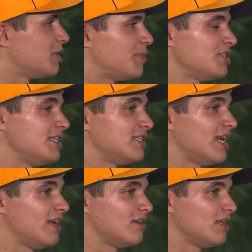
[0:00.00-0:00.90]
especially
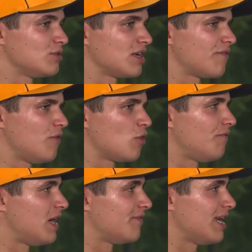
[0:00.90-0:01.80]
today, it was like 4 or
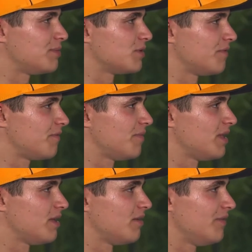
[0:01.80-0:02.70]
5 laps of
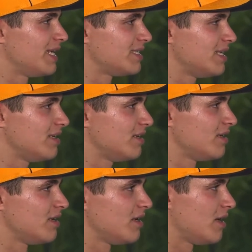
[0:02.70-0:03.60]
VSC.
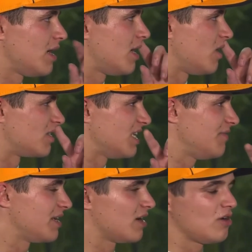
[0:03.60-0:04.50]
Or
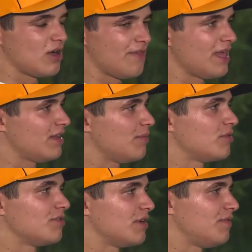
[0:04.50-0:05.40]
safety car, and then they
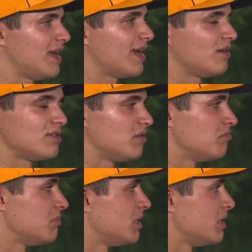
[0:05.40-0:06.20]
brought the red flag out. So